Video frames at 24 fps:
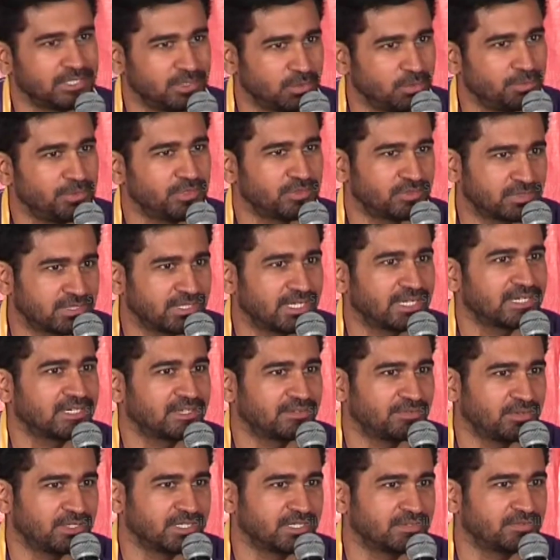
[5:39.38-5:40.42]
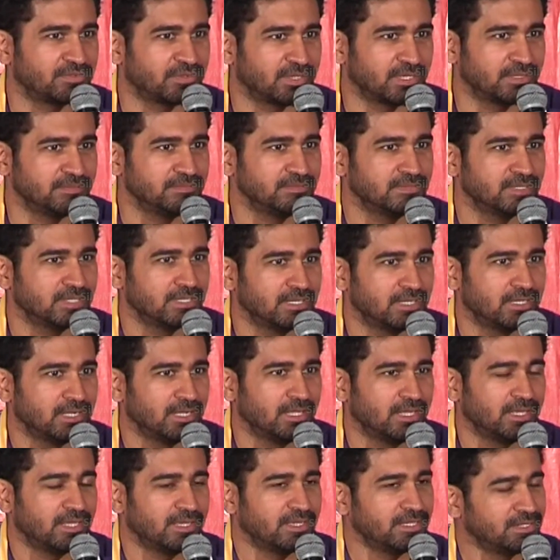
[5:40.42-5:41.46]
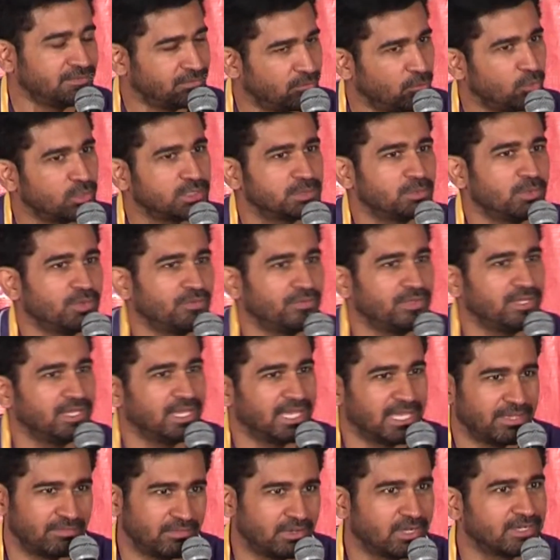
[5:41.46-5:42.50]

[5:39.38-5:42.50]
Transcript: new music director for that film. In fourth movie, I have